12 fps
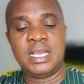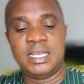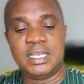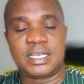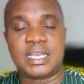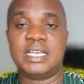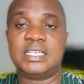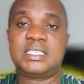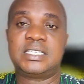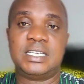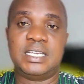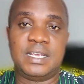In
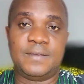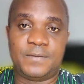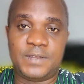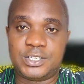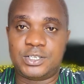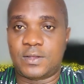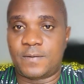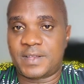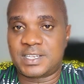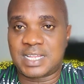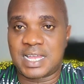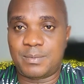case if this is your
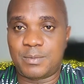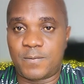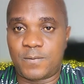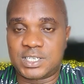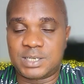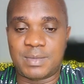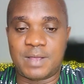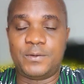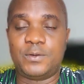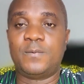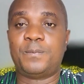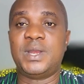first time of watching my
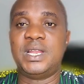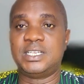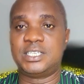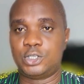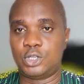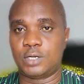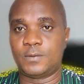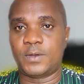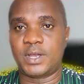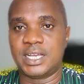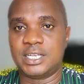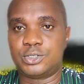video, please don't
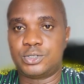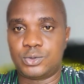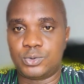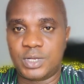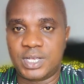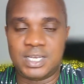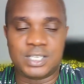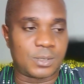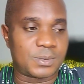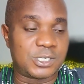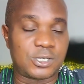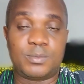forget to hit the
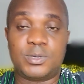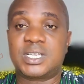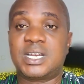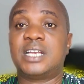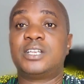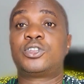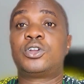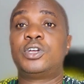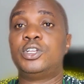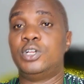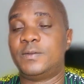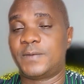subscription button and turn on
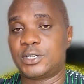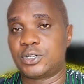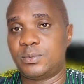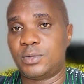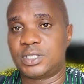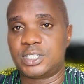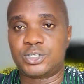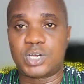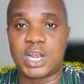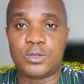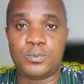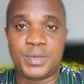the notification button so
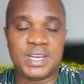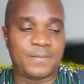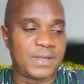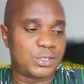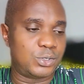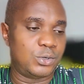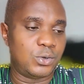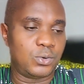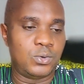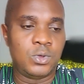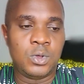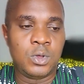that you'll be the first to
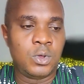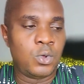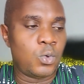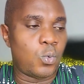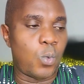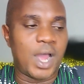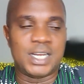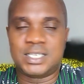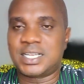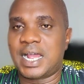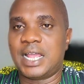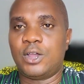know once
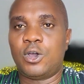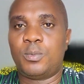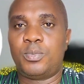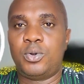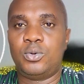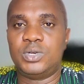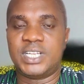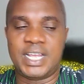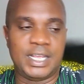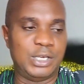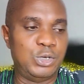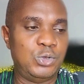I upload
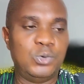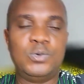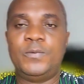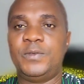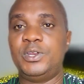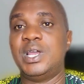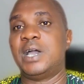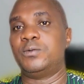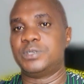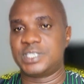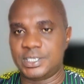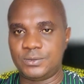a new video. I will
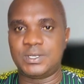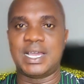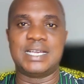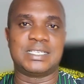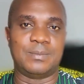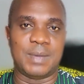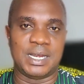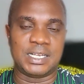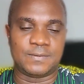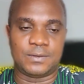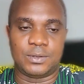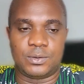see you guys in my
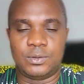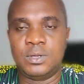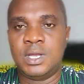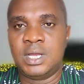next video.